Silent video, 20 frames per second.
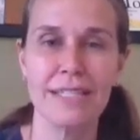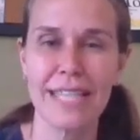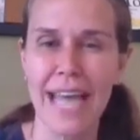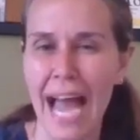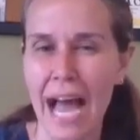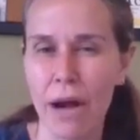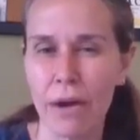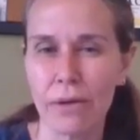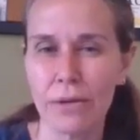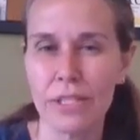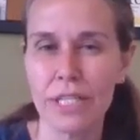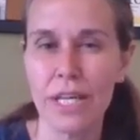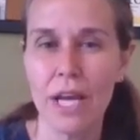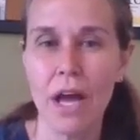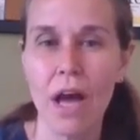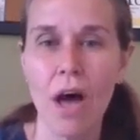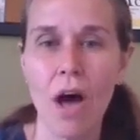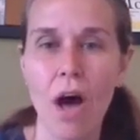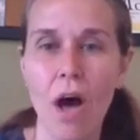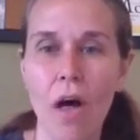doubt,
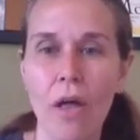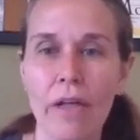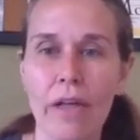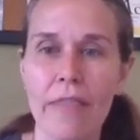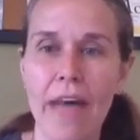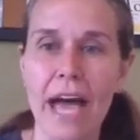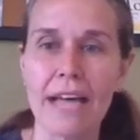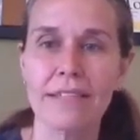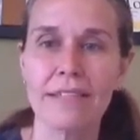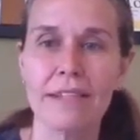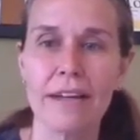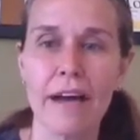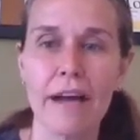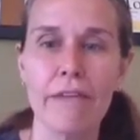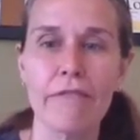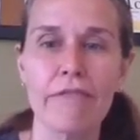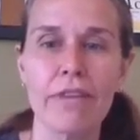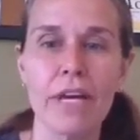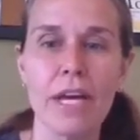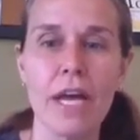all of that
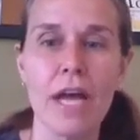stuff.